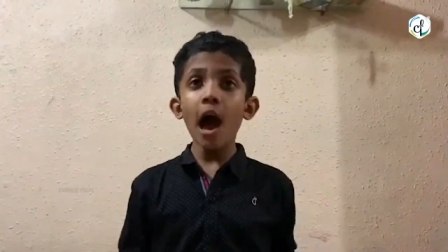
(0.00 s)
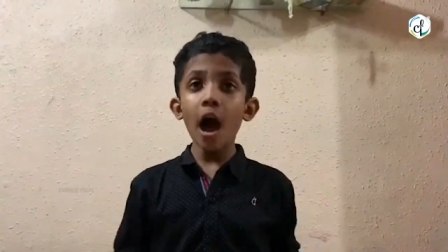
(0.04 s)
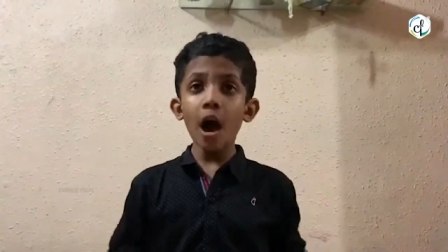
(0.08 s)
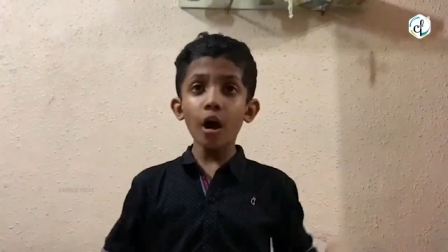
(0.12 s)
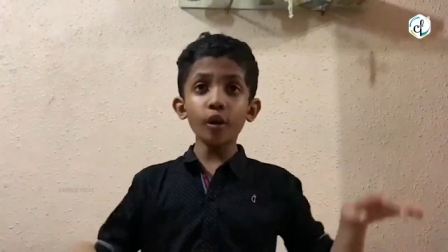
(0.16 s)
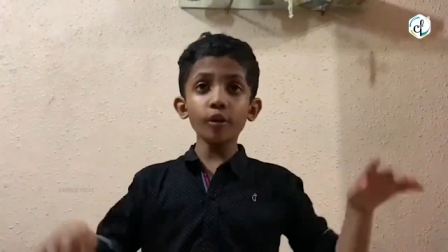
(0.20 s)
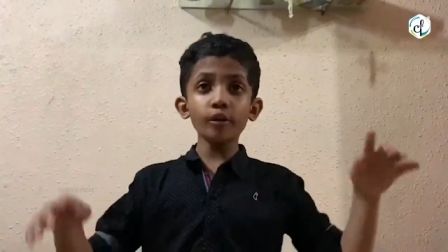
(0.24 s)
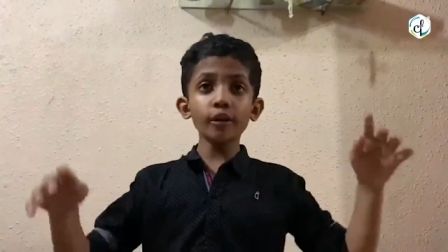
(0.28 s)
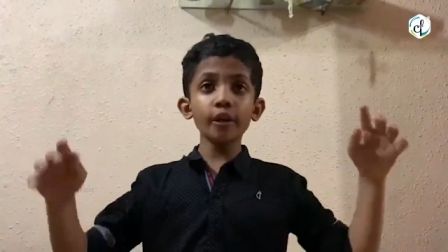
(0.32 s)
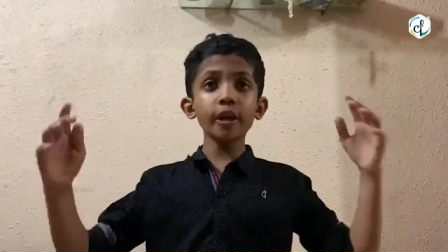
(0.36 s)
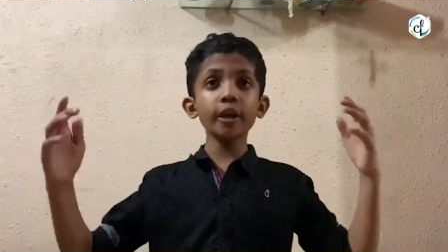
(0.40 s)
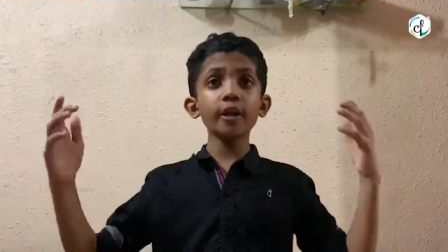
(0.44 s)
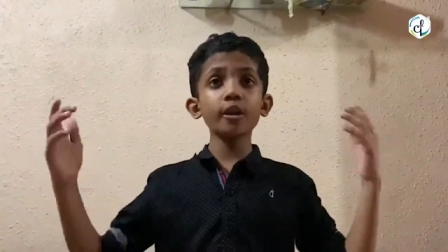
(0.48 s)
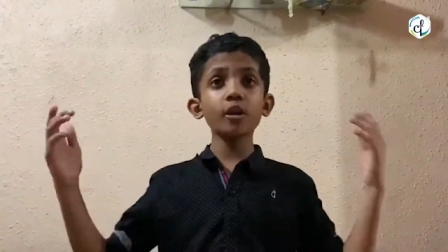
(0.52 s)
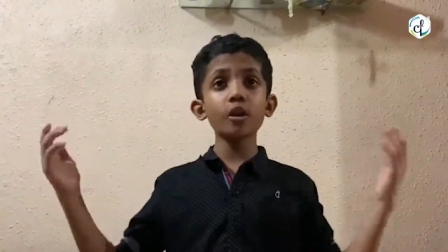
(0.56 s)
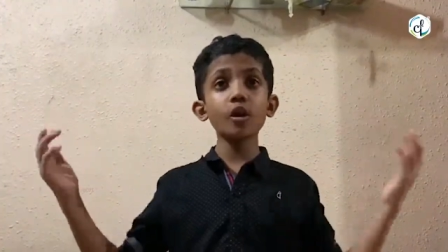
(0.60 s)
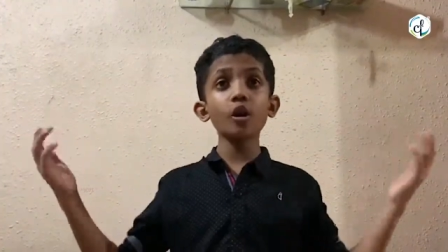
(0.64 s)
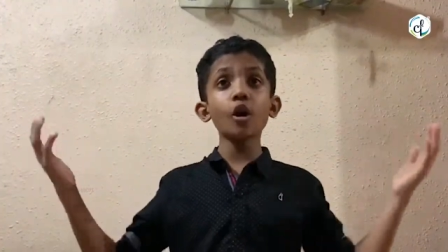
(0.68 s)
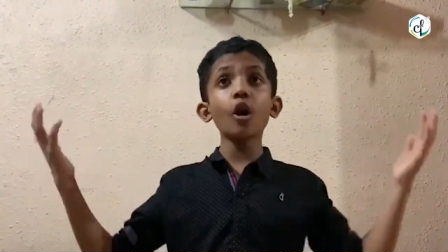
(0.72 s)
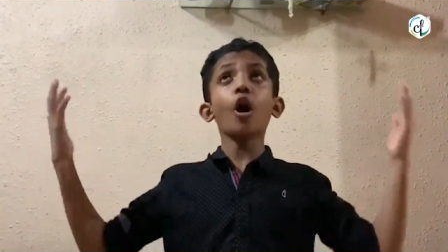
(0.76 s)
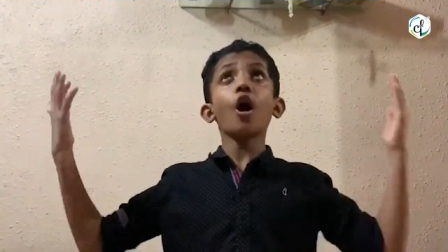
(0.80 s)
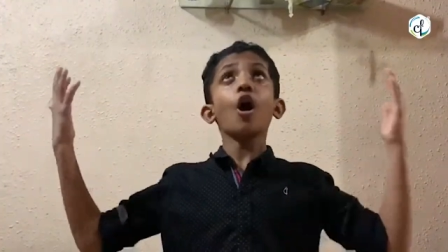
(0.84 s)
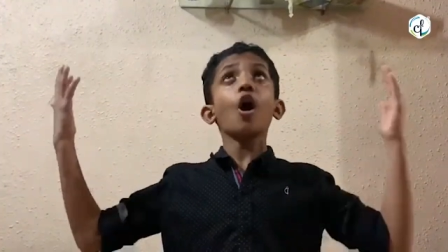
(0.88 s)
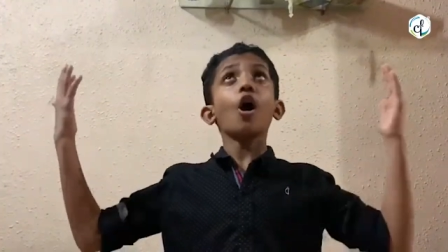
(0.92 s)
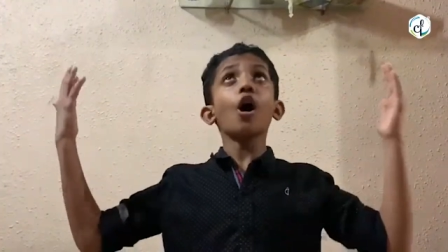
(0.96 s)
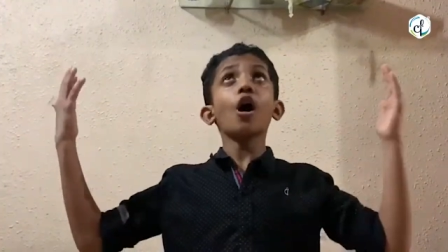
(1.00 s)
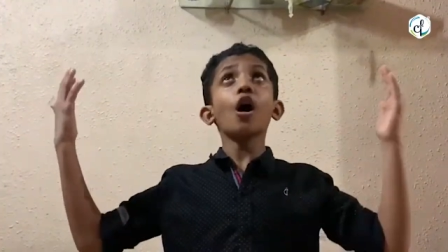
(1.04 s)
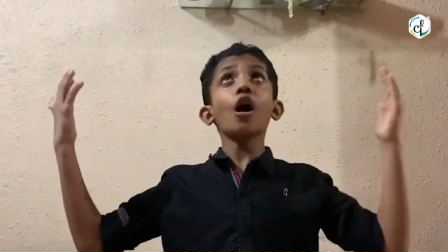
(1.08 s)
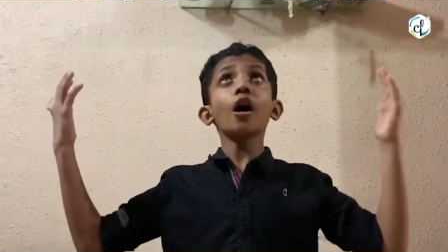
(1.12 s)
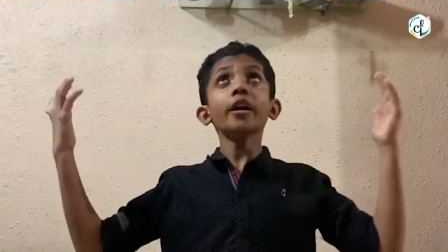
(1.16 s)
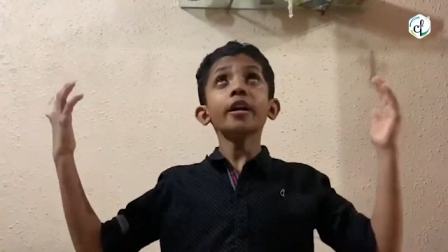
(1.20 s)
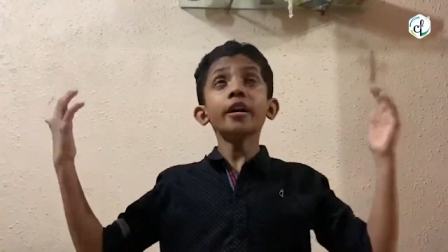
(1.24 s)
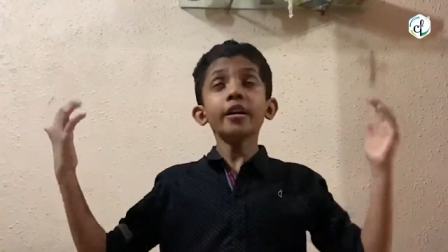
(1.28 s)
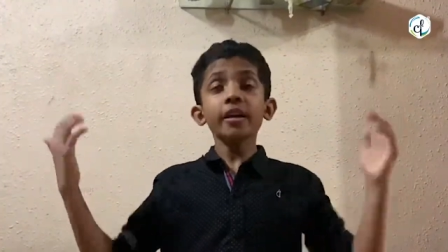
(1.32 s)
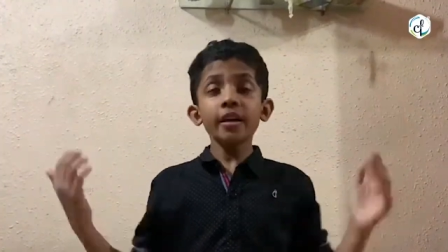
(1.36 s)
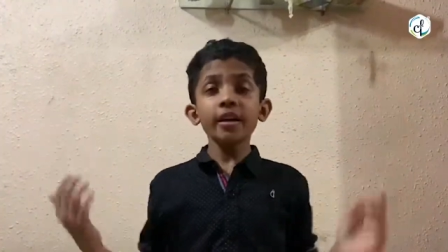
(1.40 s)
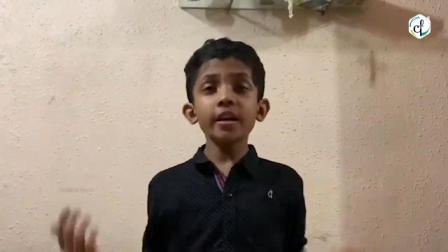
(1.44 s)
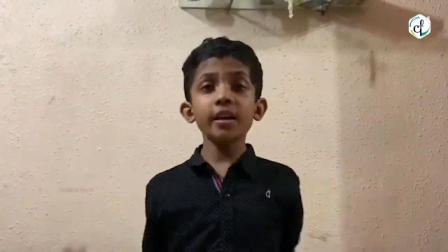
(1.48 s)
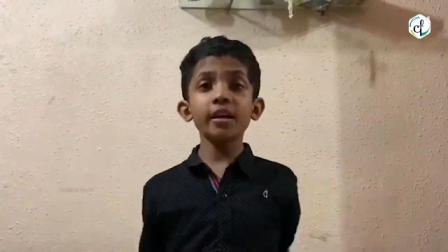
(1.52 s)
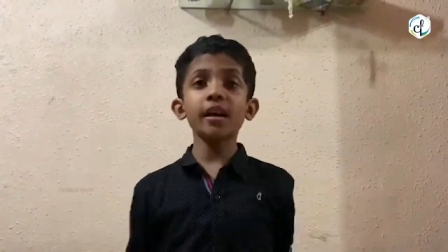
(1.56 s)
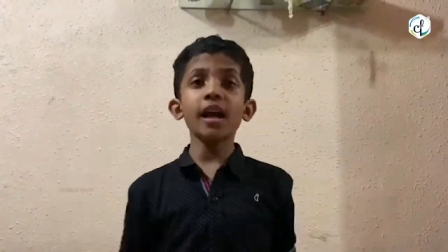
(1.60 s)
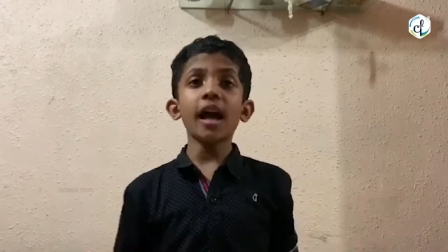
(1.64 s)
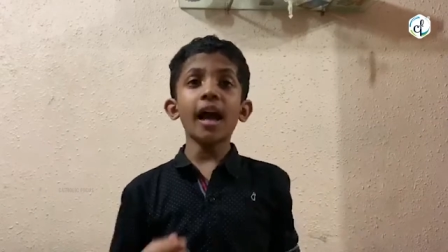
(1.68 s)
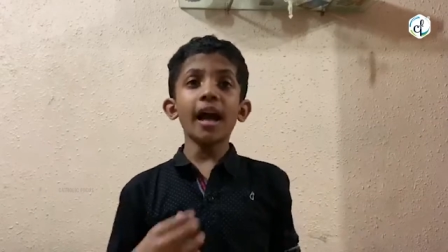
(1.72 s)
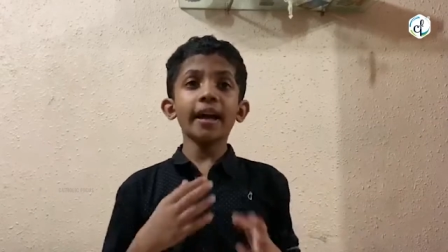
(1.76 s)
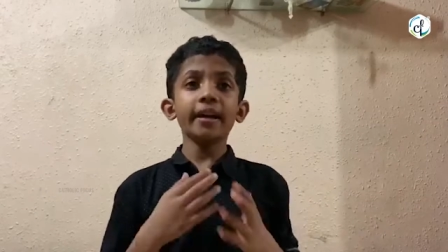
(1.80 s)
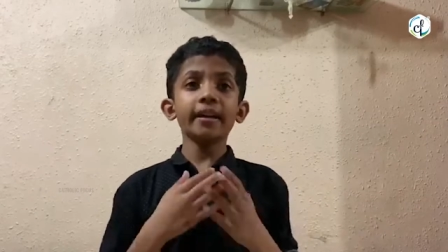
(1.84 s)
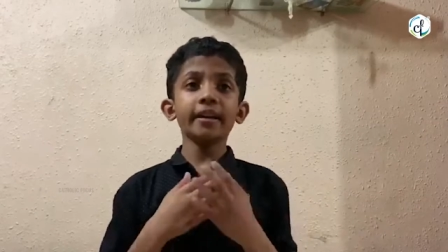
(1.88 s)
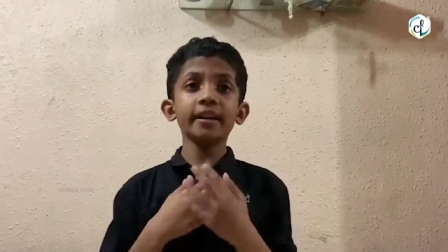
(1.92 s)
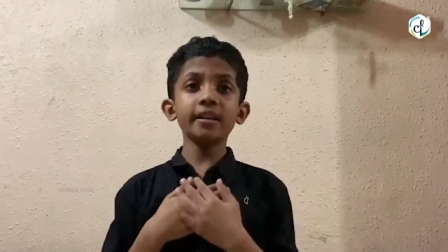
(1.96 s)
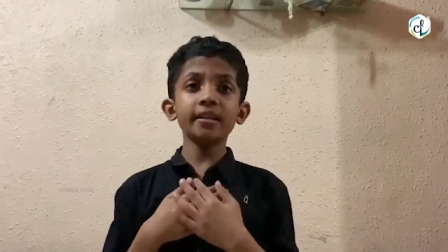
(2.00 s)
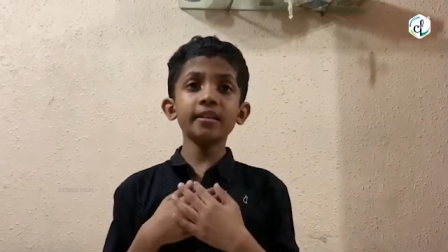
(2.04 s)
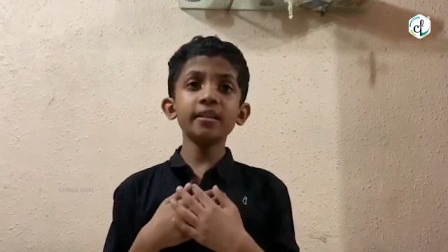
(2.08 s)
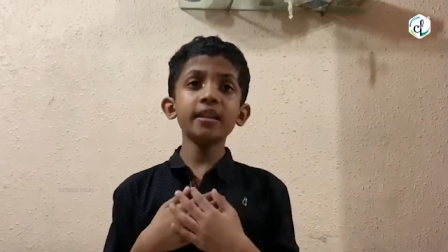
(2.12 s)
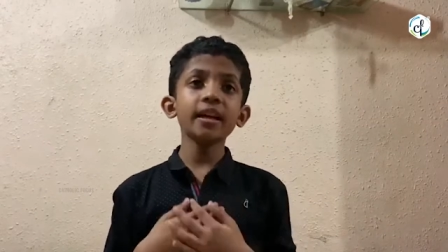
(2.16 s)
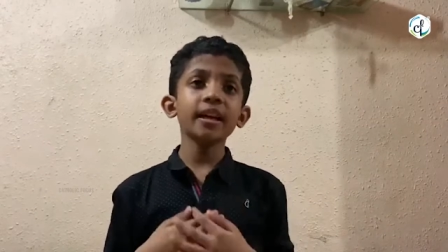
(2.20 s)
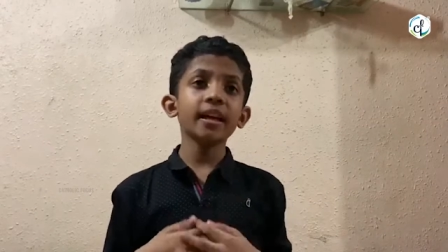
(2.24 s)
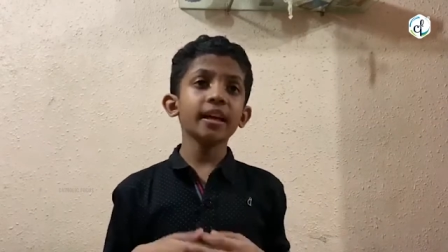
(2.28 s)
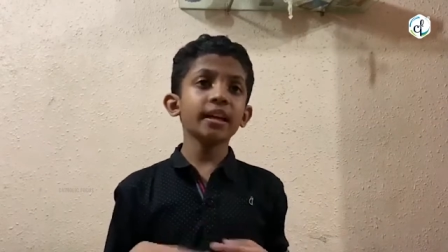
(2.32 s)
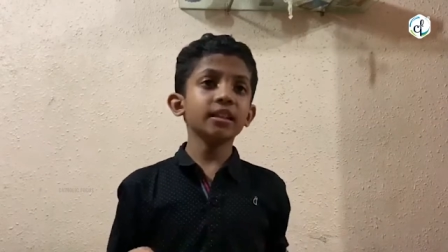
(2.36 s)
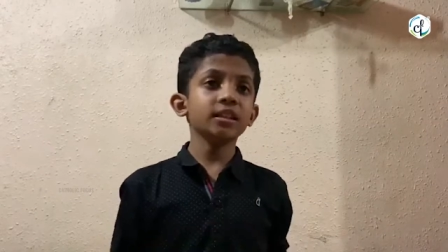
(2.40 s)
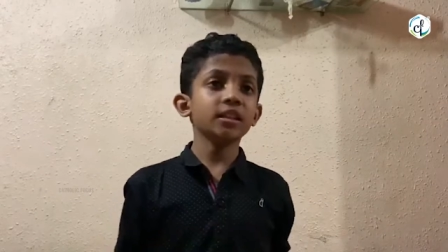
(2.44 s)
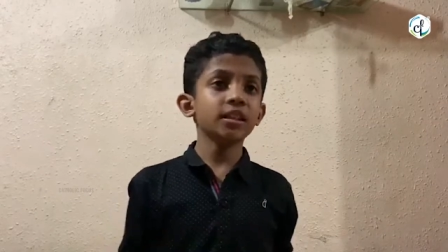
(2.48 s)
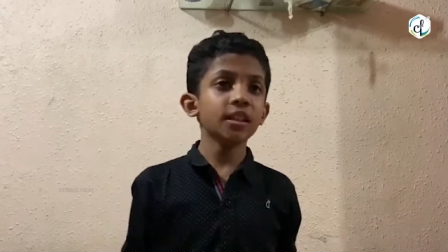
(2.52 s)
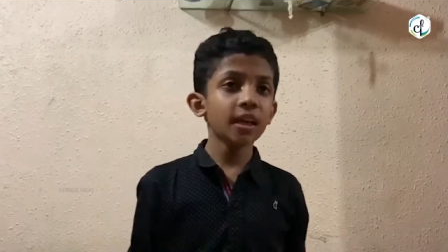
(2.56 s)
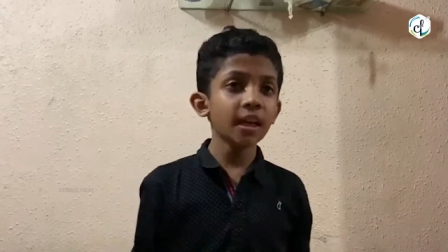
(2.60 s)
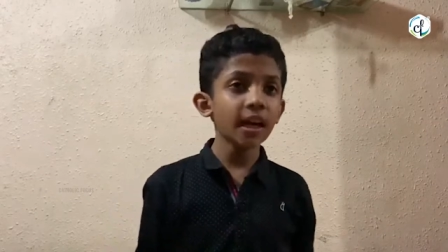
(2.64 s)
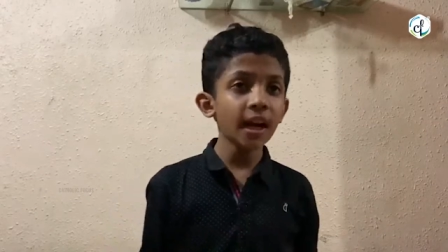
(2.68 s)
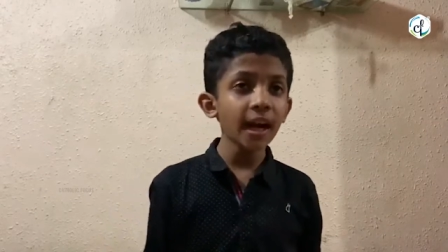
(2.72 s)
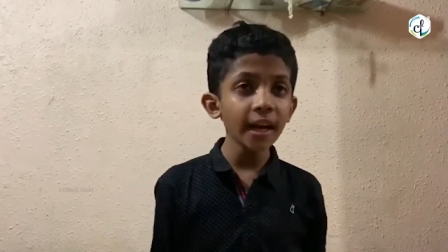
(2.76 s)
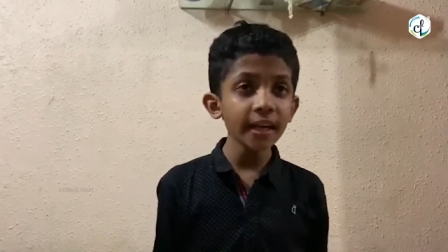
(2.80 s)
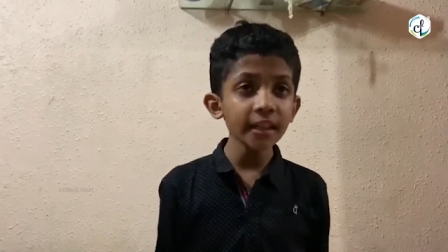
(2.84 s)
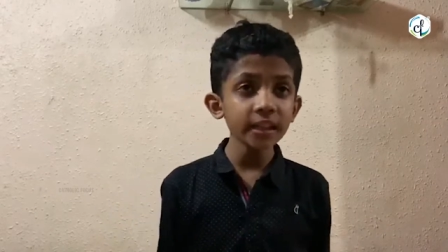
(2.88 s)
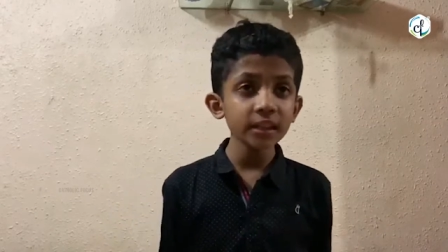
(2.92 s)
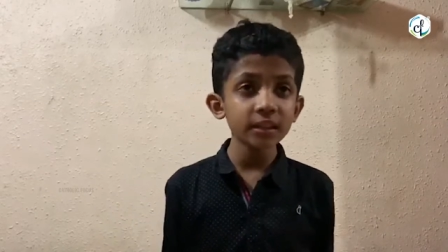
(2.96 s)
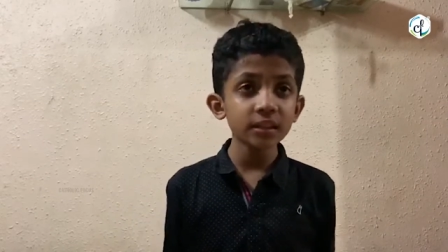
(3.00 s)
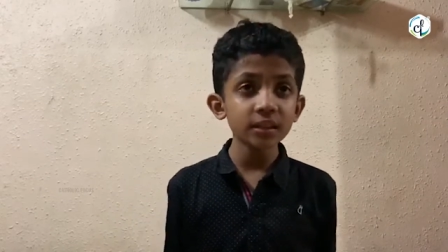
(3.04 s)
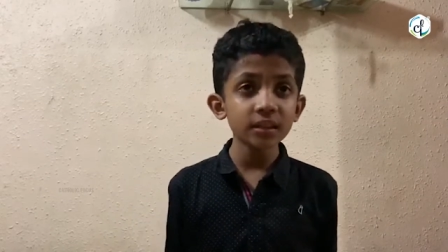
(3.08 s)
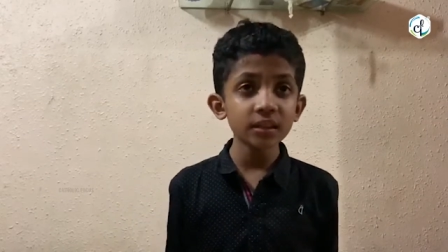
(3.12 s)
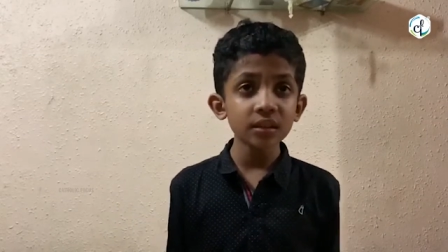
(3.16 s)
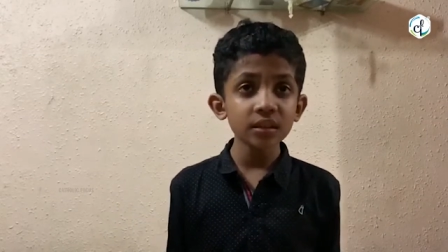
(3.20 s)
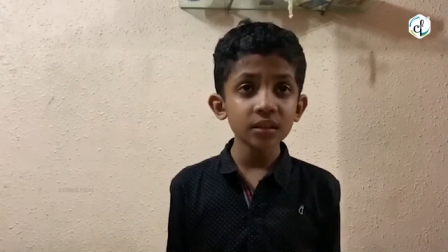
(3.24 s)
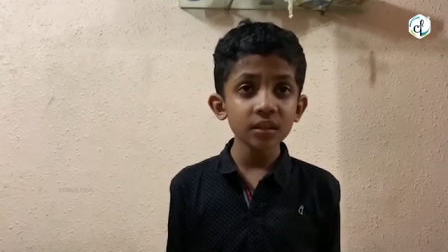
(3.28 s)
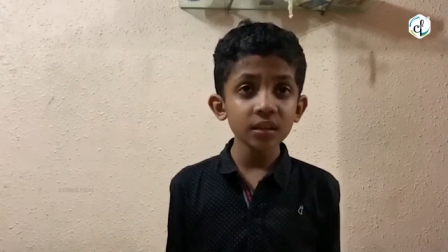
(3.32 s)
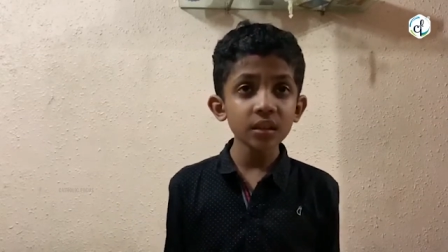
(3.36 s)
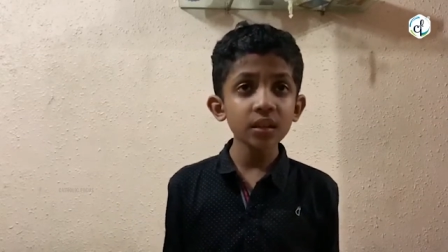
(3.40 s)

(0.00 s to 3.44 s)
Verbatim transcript: how did God guided the Israelites?